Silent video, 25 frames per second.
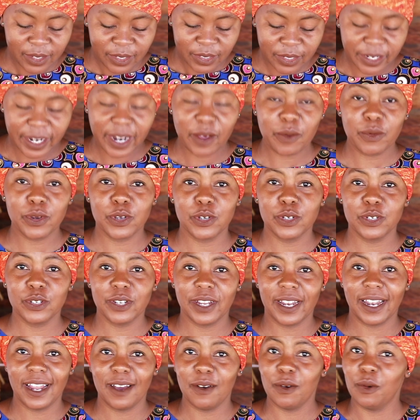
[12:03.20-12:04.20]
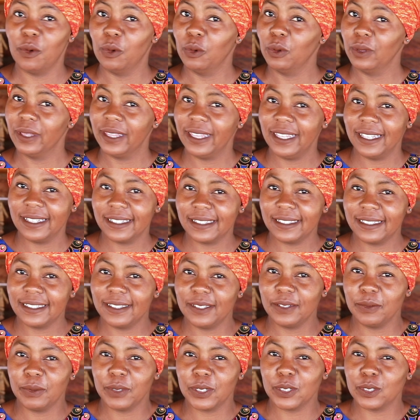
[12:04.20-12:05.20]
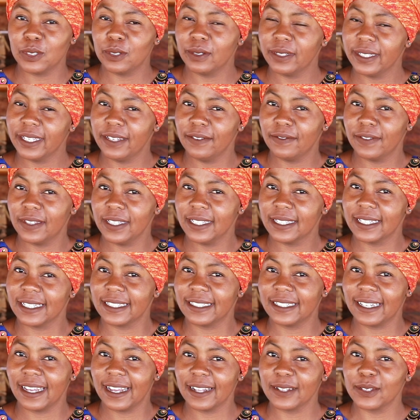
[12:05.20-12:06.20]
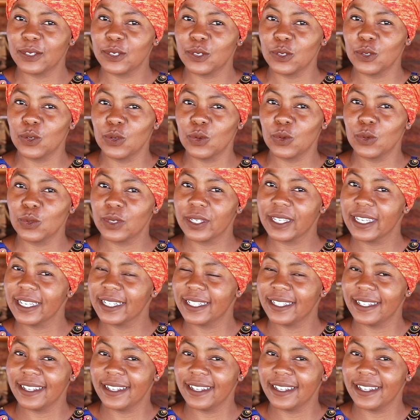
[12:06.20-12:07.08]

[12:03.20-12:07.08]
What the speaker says: So now we're going to allow all these, we're going to give these a chance to go get